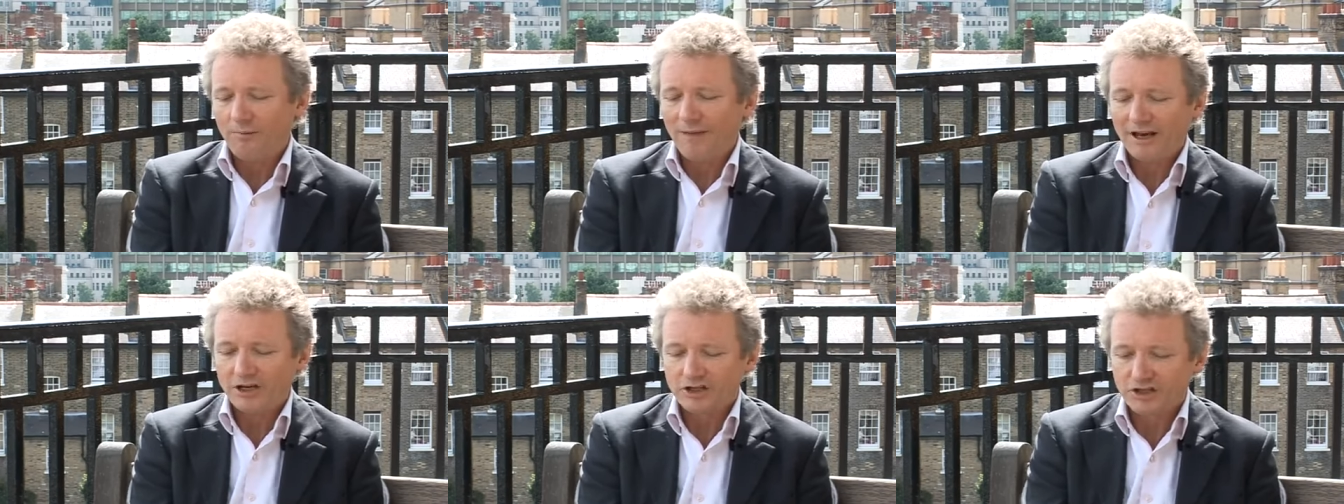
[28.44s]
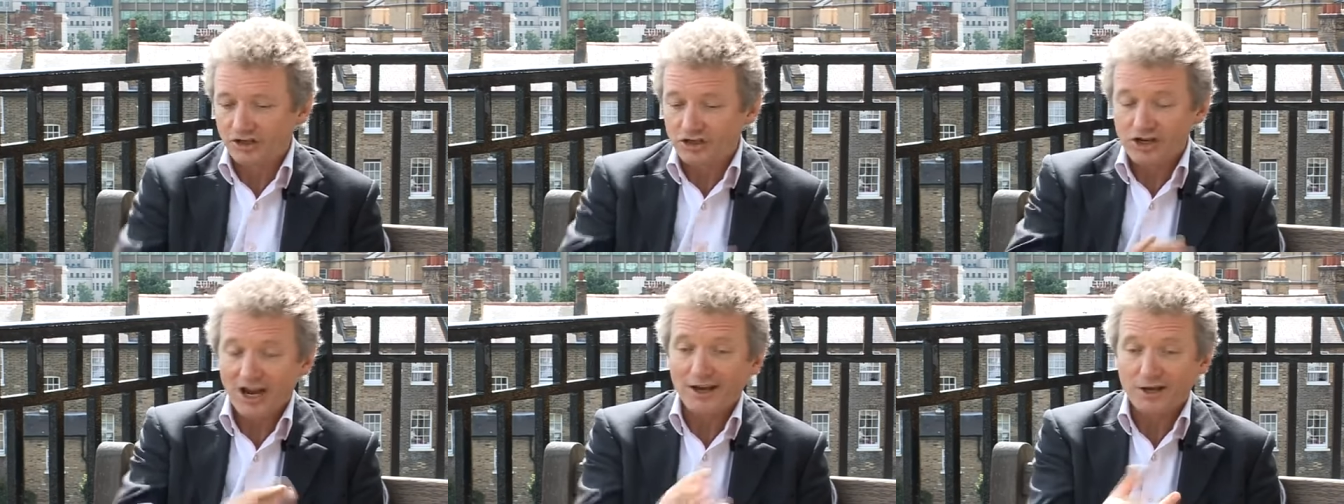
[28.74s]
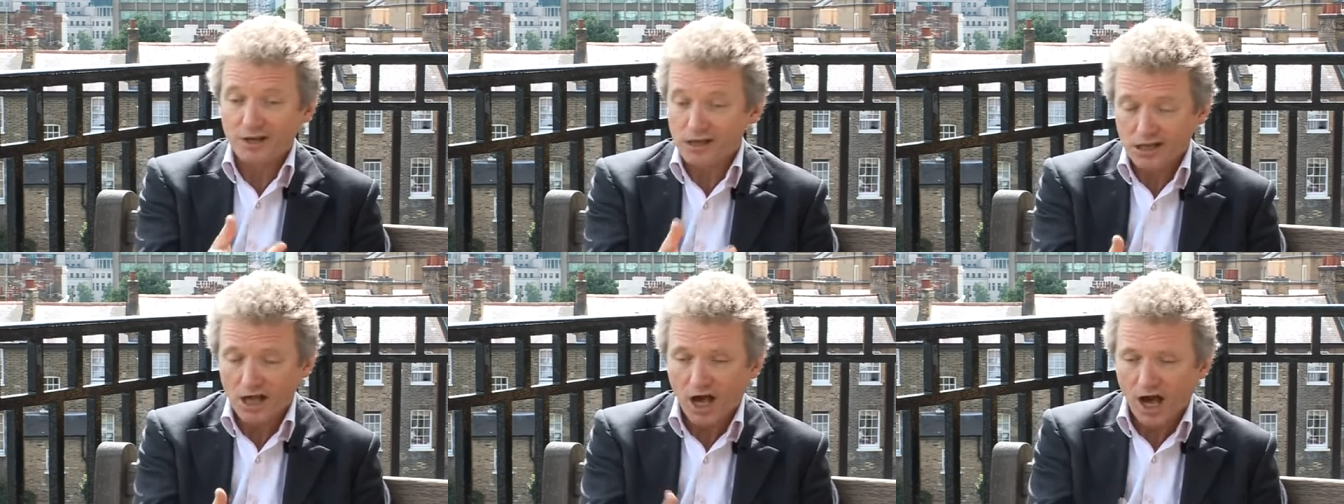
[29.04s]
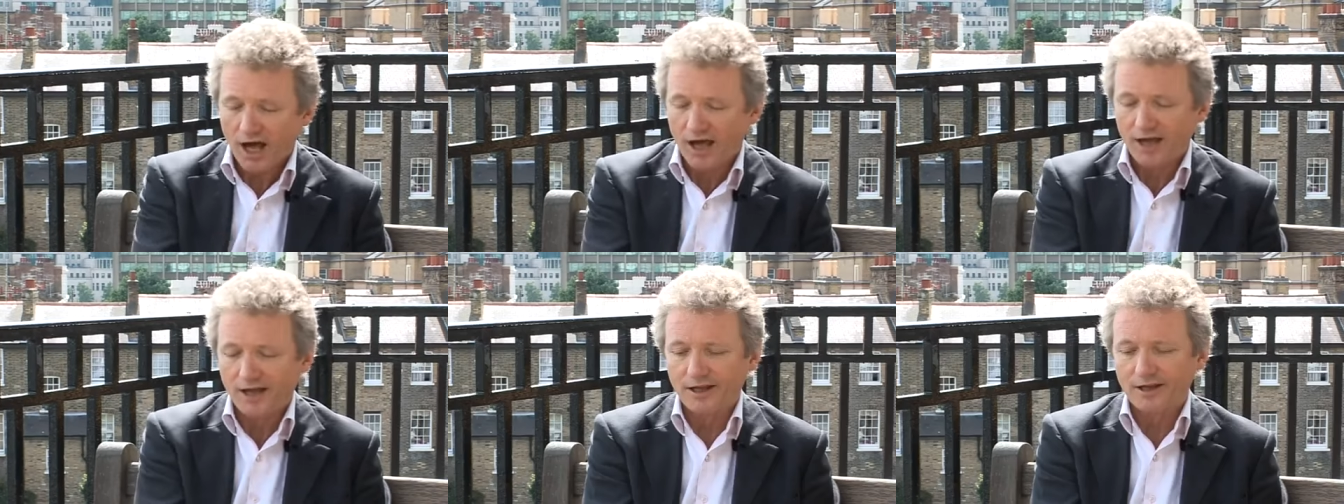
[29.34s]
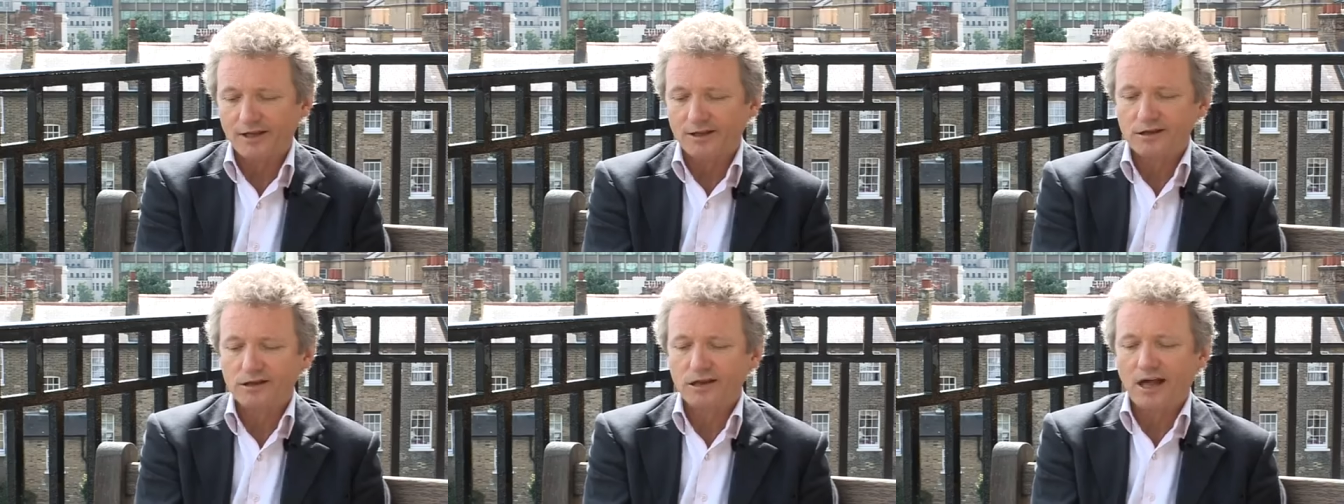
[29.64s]
managed to change
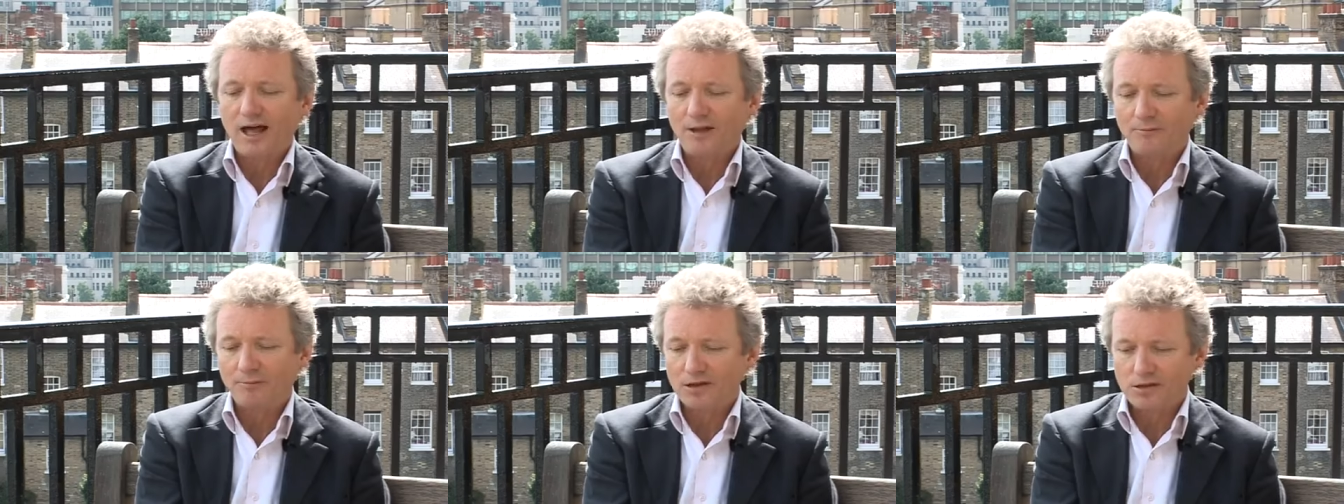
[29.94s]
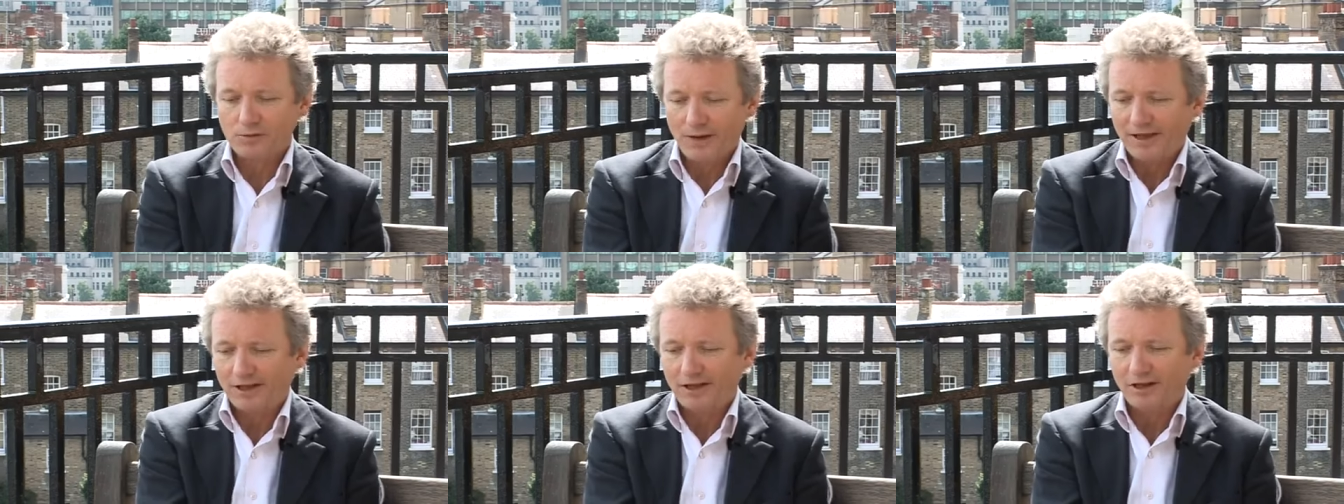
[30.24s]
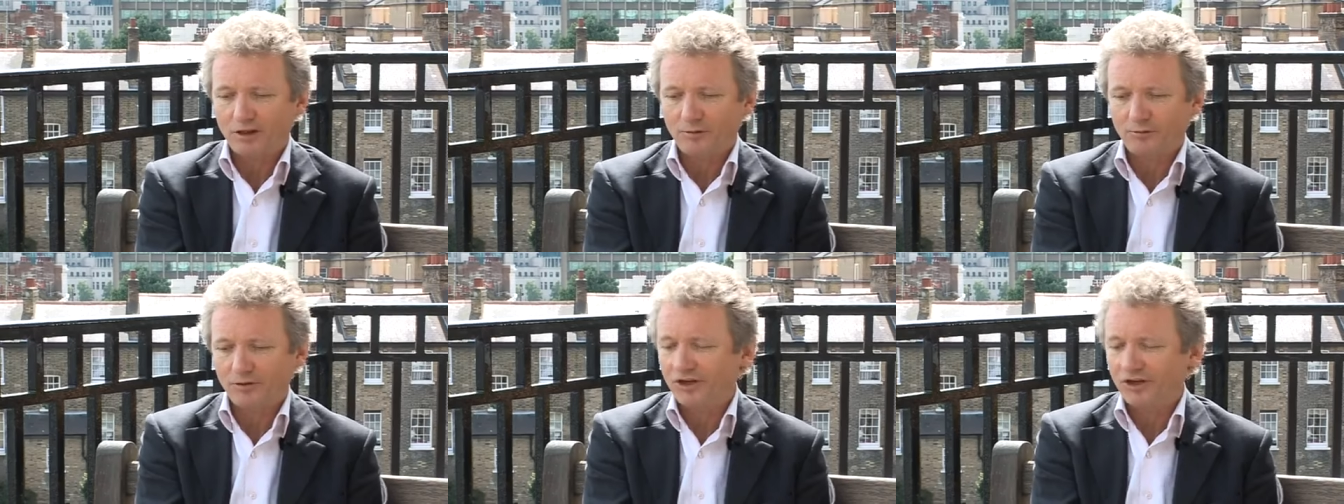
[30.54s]
sides and persuaded the